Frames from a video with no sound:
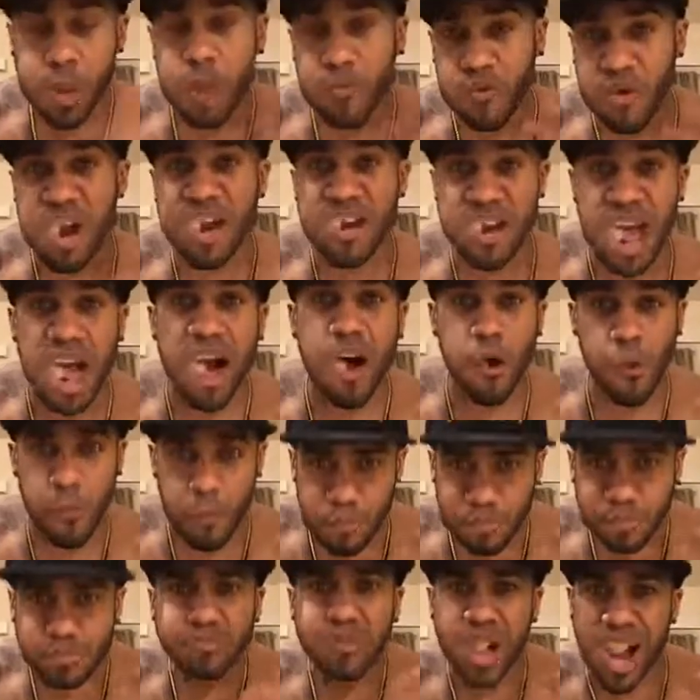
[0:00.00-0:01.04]
Right now,
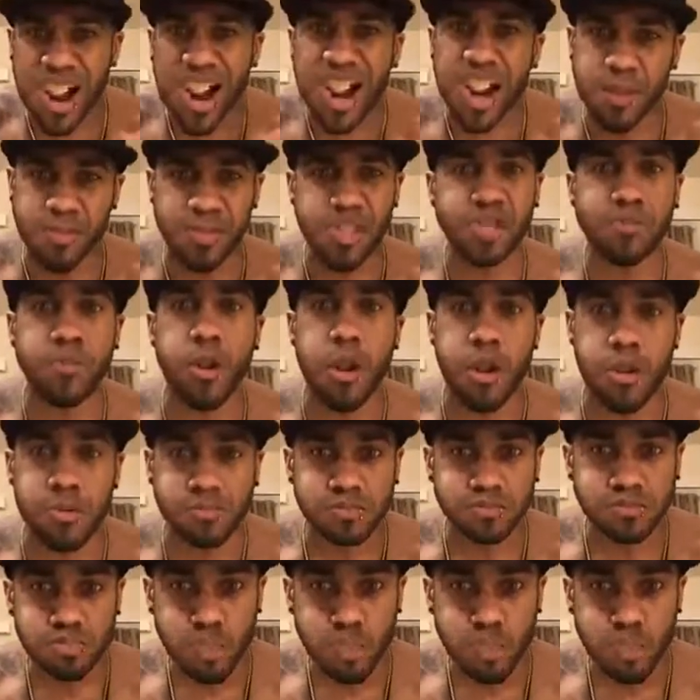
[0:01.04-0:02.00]
I got to be smart.